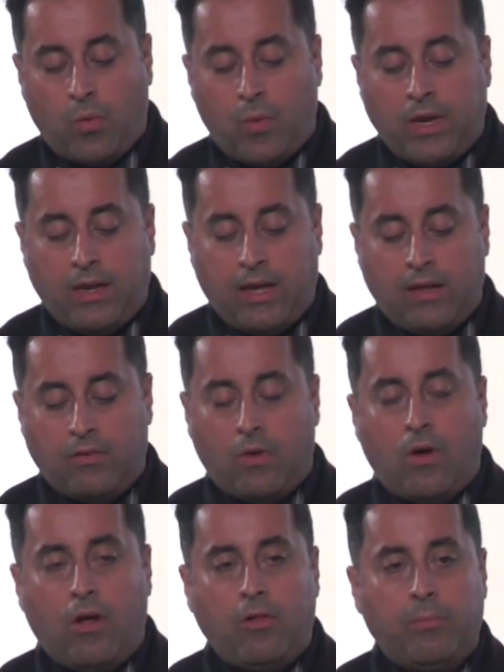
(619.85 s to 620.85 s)
We need
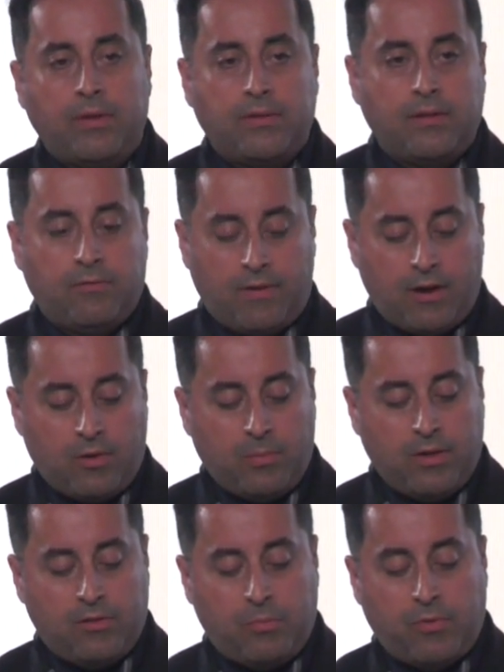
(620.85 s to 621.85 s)
all built
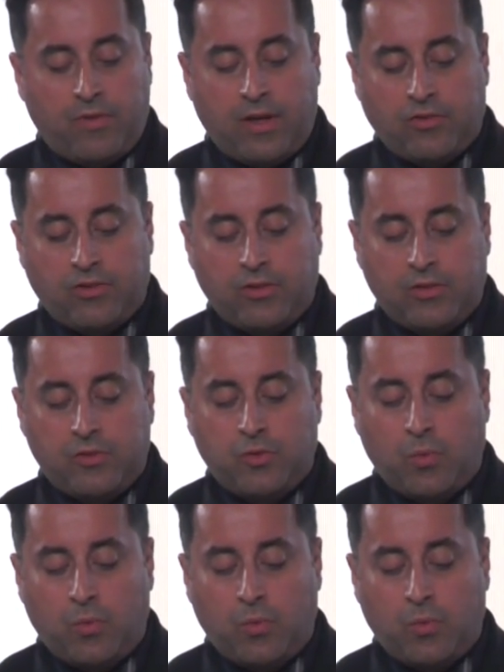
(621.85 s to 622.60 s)
environment professionals